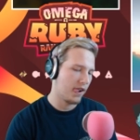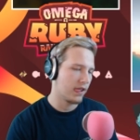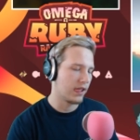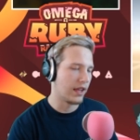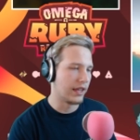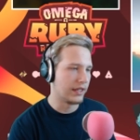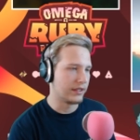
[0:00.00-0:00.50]

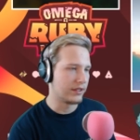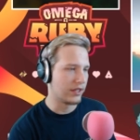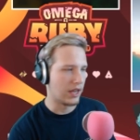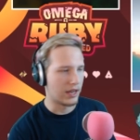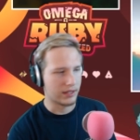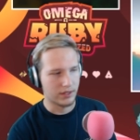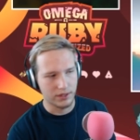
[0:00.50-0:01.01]
Like
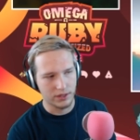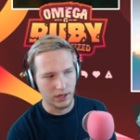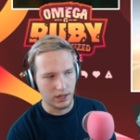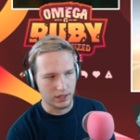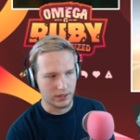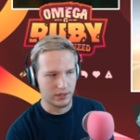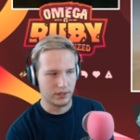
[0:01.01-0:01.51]
Deoxys
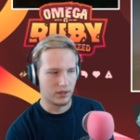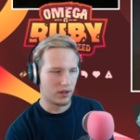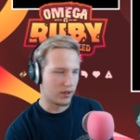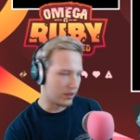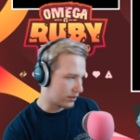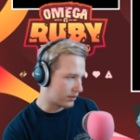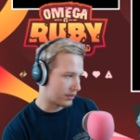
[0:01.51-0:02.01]
sucks and
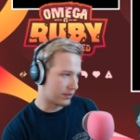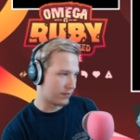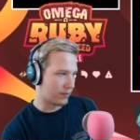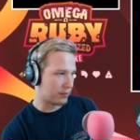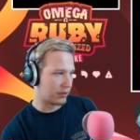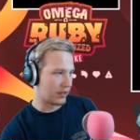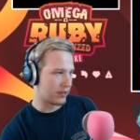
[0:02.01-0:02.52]
all this, and
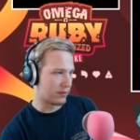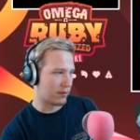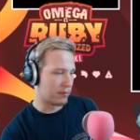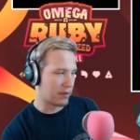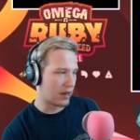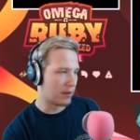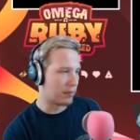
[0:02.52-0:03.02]
replace them with
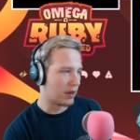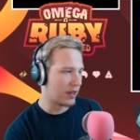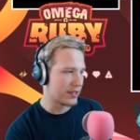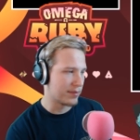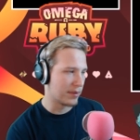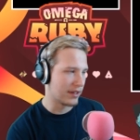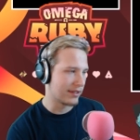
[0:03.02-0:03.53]
better
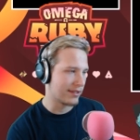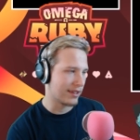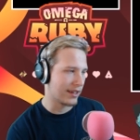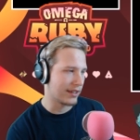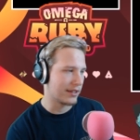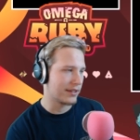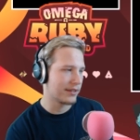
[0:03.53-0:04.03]
mons, but it's
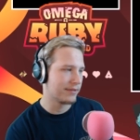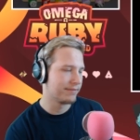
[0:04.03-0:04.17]
like,